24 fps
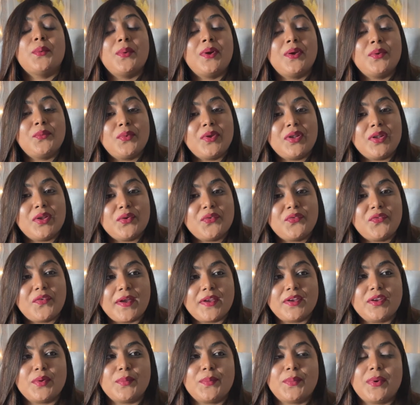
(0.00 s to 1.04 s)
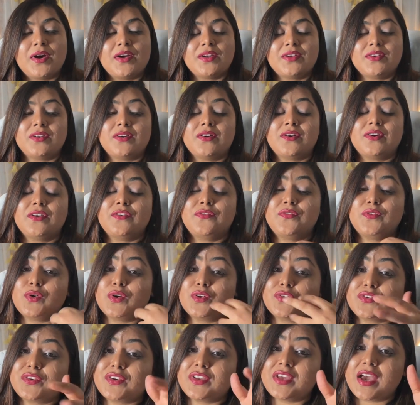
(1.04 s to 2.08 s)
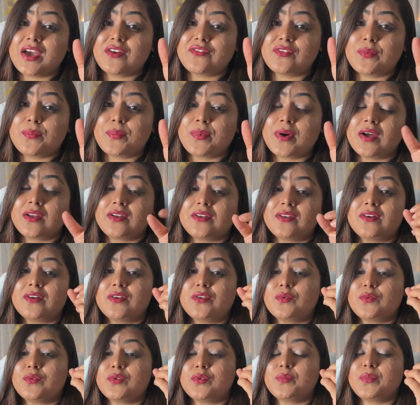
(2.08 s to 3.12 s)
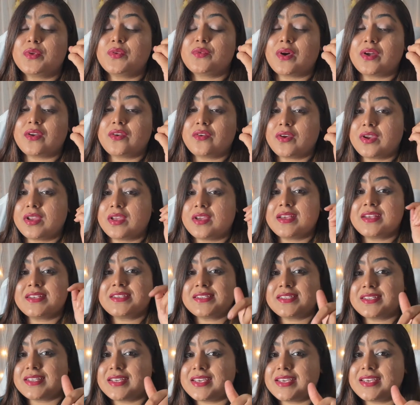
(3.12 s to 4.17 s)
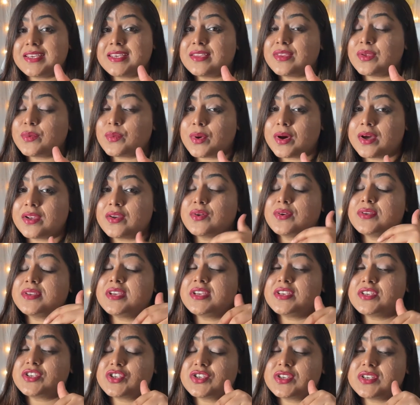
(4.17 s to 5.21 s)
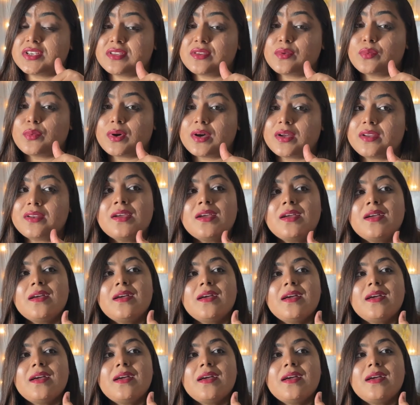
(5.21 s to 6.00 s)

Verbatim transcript: When will you find your partner? If you already have a partner, you would be wondering, is he the one or is she the one?